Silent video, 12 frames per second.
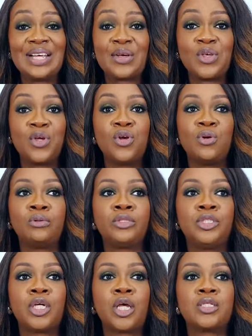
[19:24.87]
you know,
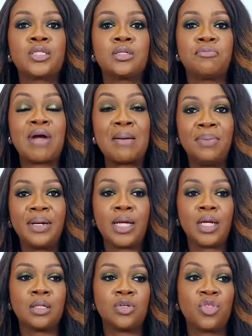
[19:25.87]
just
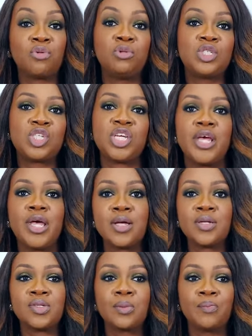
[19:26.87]
rambling through
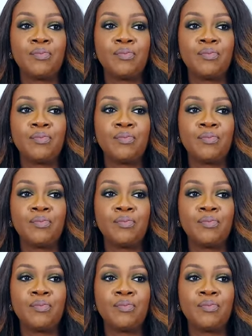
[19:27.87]
tears